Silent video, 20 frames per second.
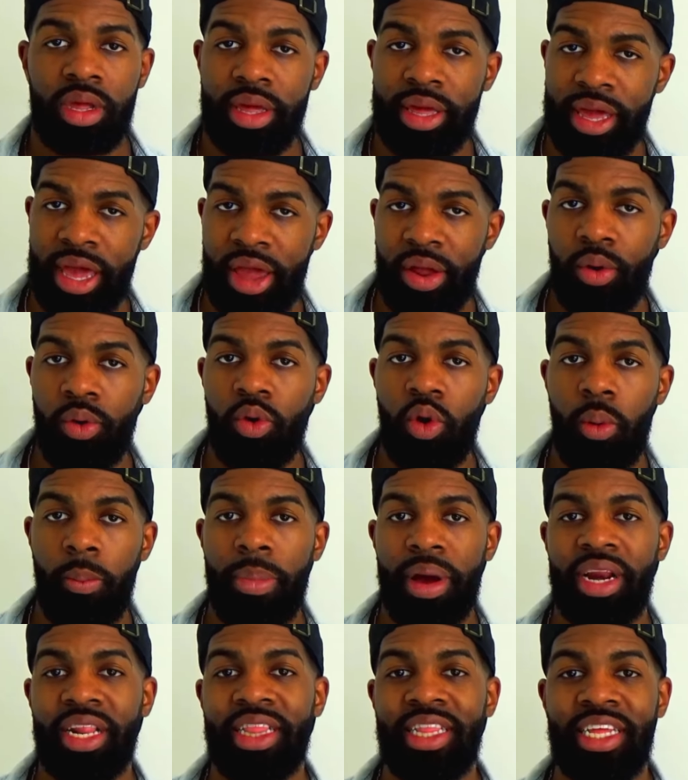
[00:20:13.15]
Quiero
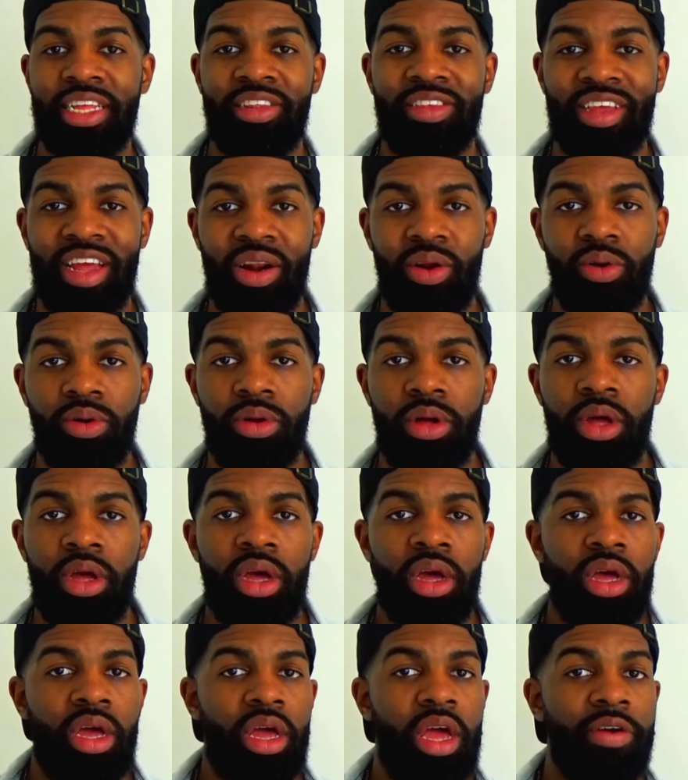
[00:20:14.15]
compartírselo.
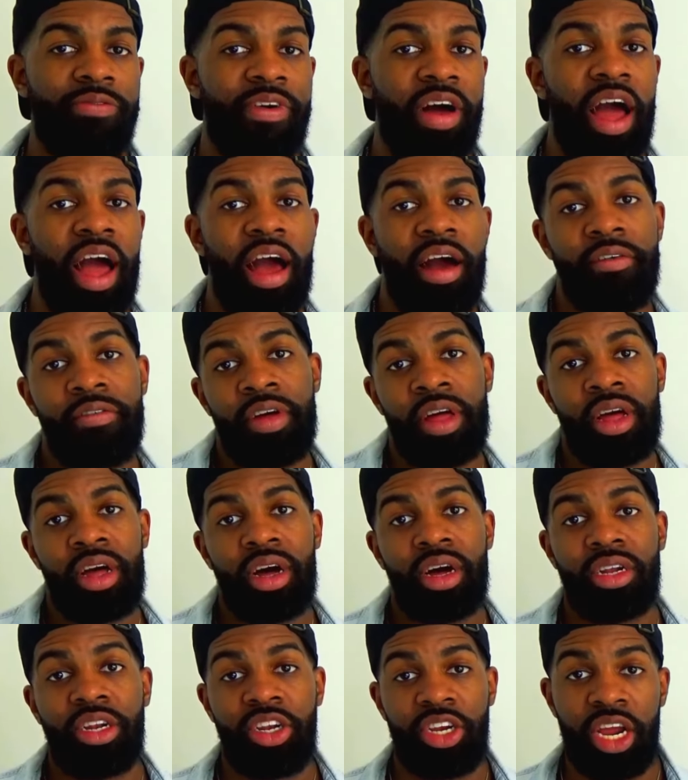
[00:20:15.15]
If I have
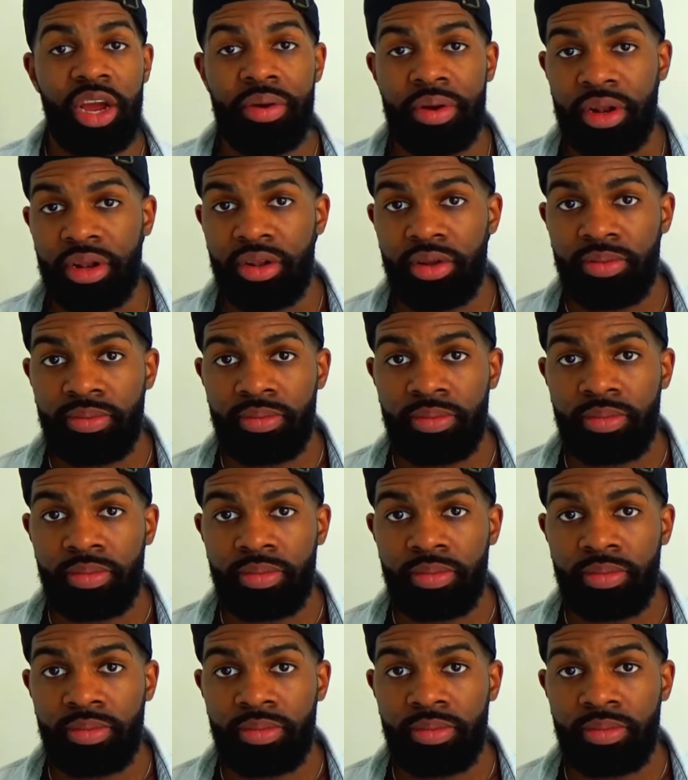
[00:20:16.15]
a gerund,